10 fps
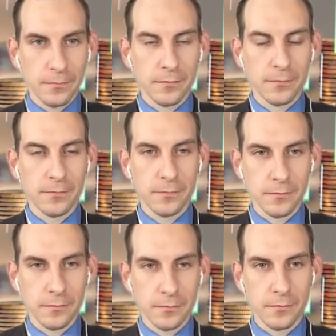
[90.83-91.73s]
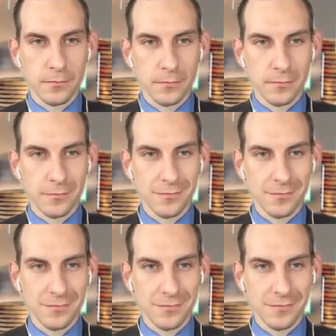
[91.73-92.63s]

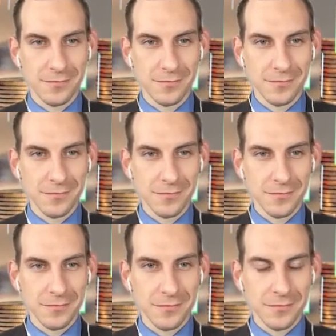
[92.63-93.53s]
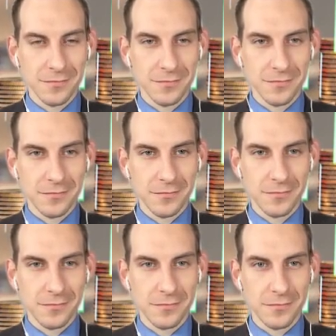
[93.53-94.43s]

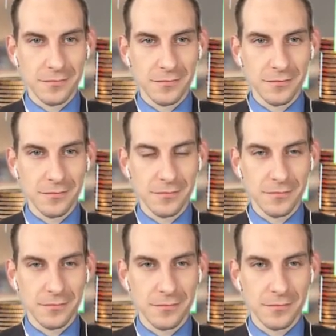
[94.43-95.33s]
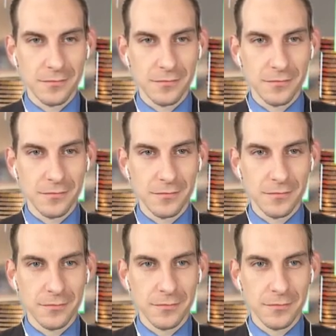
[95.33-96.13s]
[no speech]